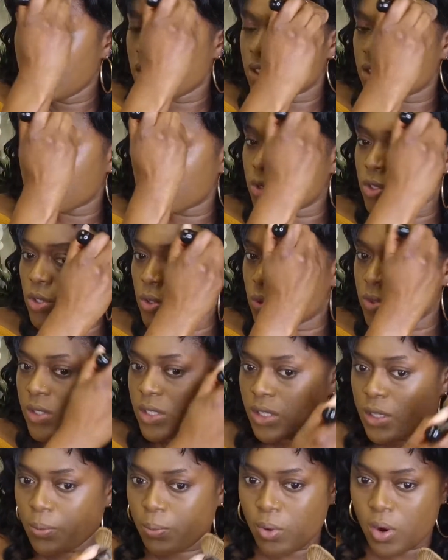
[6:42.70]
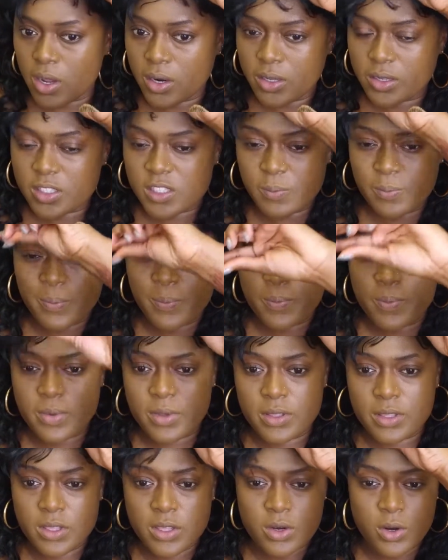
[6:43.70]
So using the products,
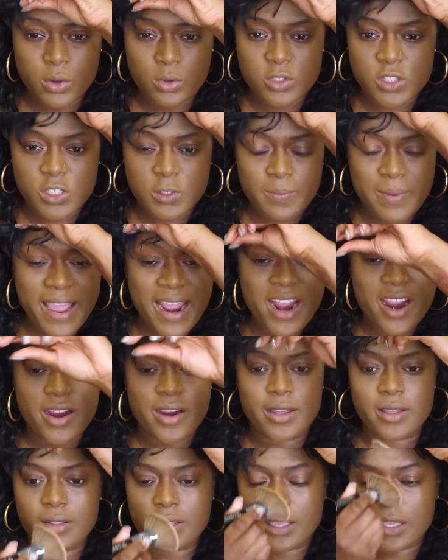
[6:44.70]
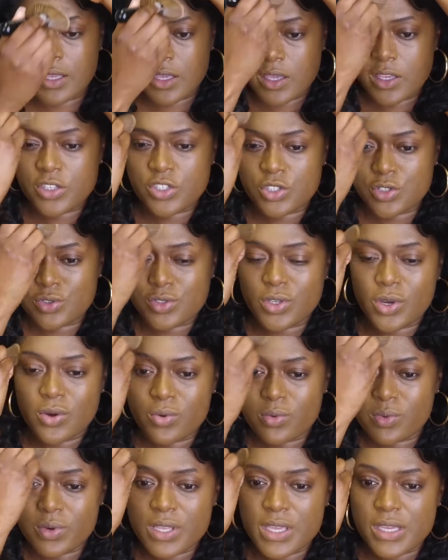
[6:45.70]
sparingly because you
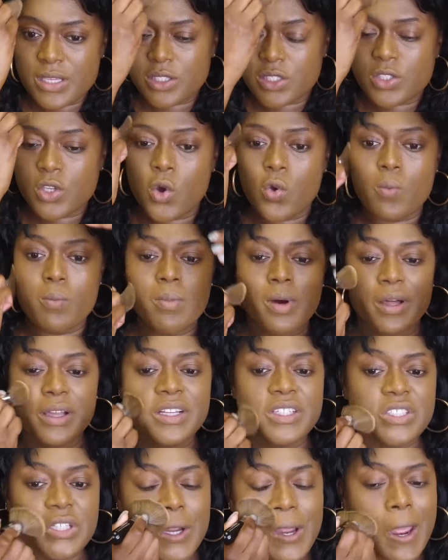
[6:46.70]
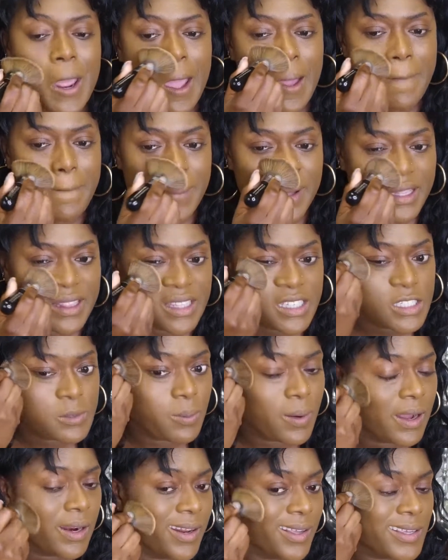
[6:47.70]
don't need so much, but this
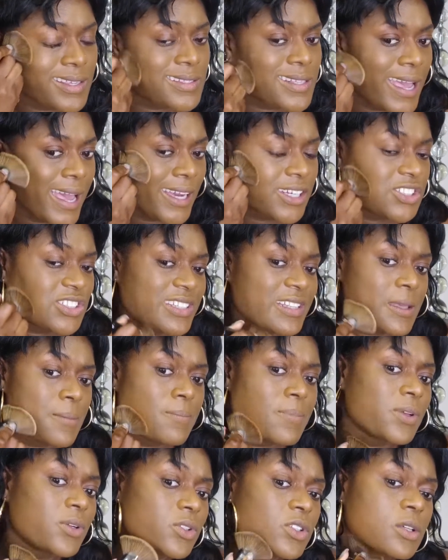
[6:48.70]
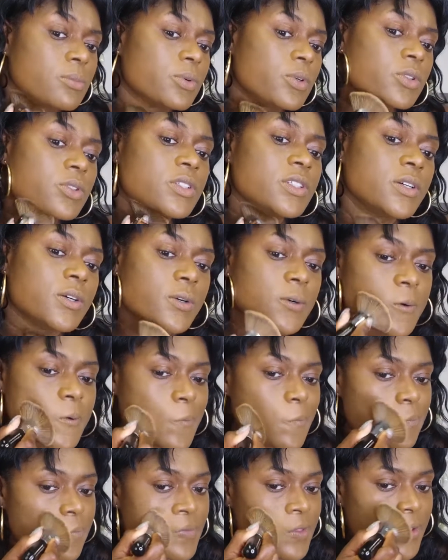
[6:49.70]
product is actually buildable, so
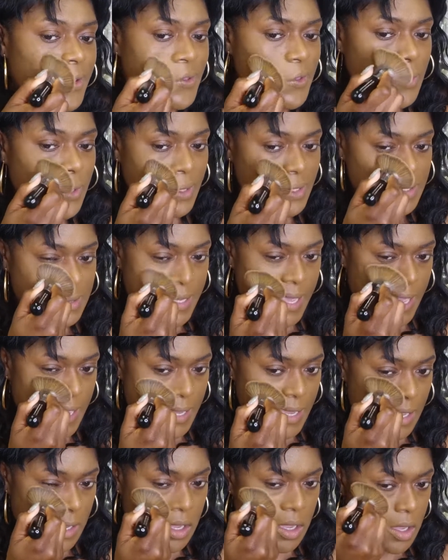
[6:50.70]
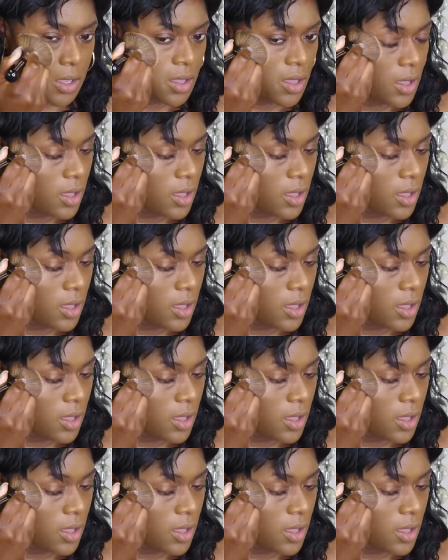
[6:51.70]
you can take it